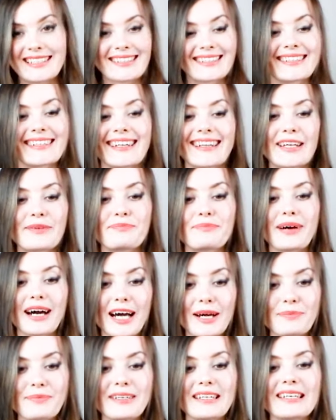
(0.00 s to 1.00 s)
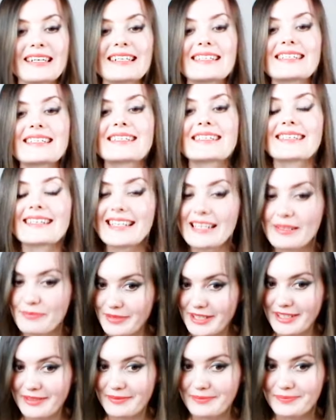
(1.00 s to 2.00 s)
the puppy is
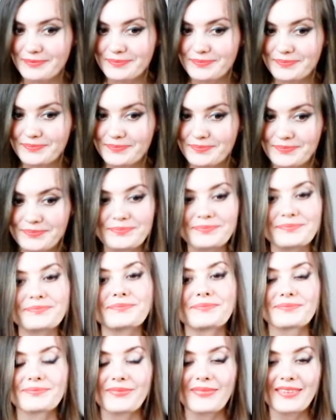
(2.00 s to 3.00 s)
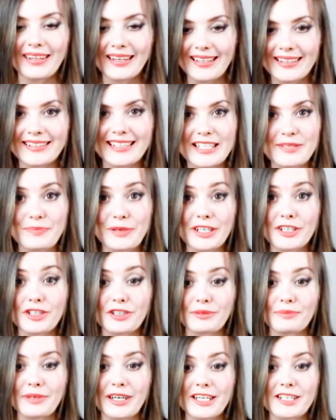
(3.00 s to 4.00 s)
sleepy. This picture
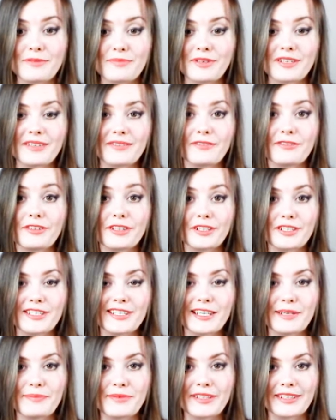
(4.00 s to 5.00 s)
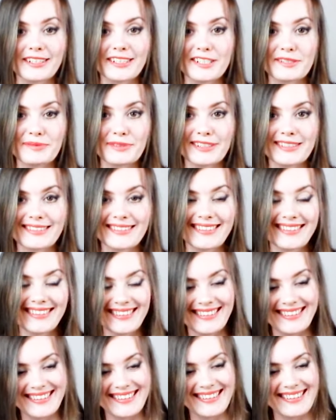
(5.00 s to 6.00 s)
makes me feel sleepy a little bit.
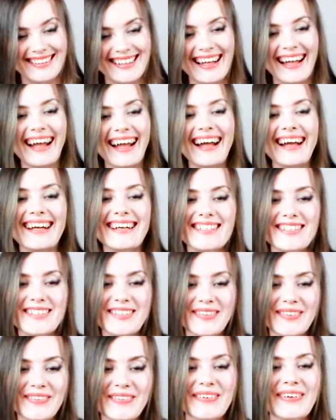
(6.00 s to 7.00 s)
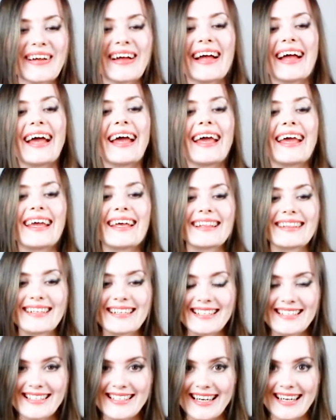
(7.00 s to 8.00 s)
So, in
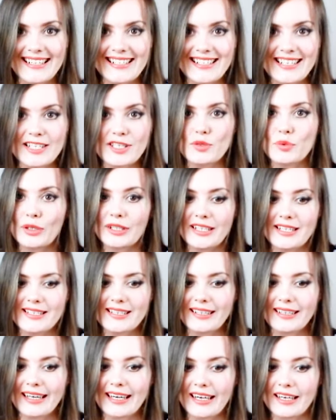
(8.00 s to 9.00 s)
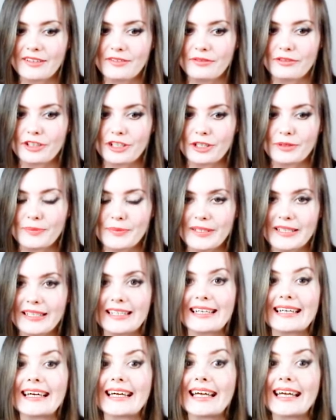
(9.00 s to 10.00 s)
this sentence, what is the linking verb?
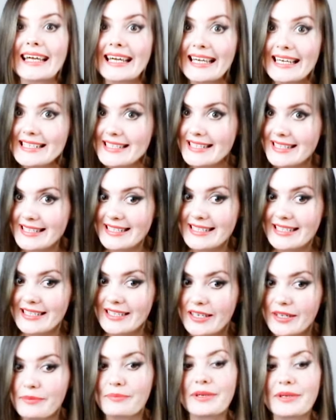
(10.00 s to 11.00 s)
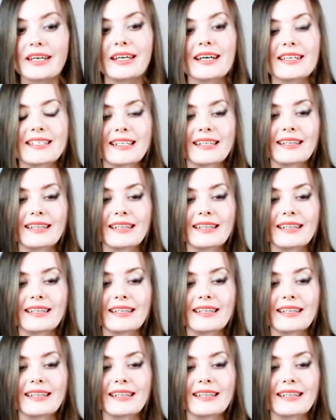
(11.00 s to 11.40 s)
Is, because it